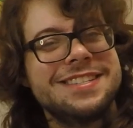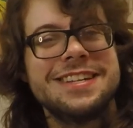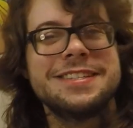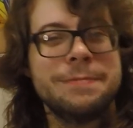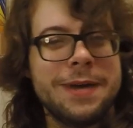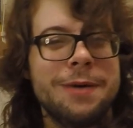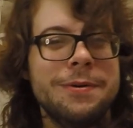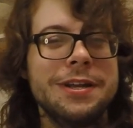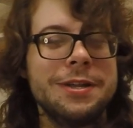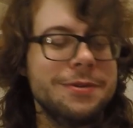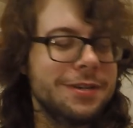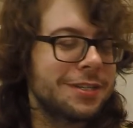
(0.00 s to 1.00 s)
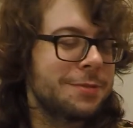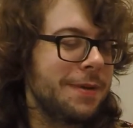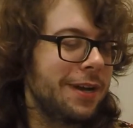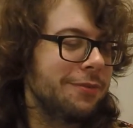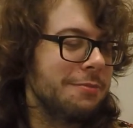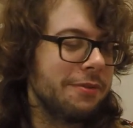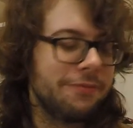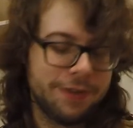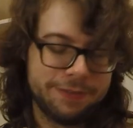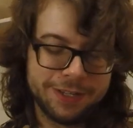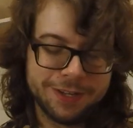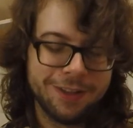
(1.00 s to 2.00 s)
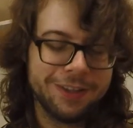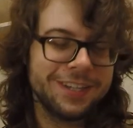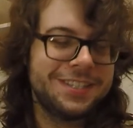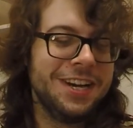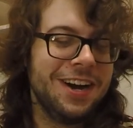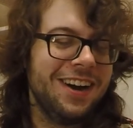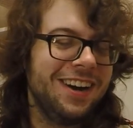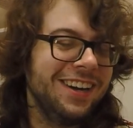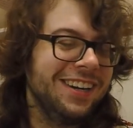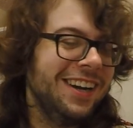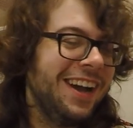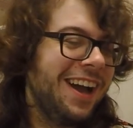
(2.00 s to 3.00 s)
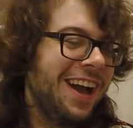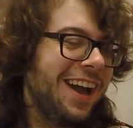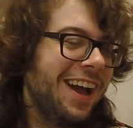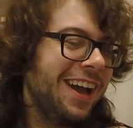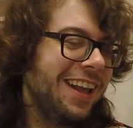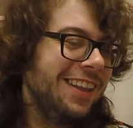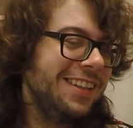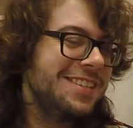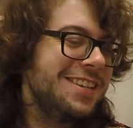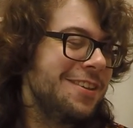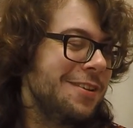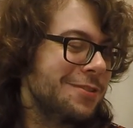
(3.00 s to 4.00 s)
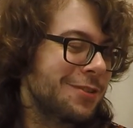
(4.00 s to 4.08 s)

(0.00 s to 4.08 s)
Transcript: That's about what you would expect from a $50 guitar. Listen to those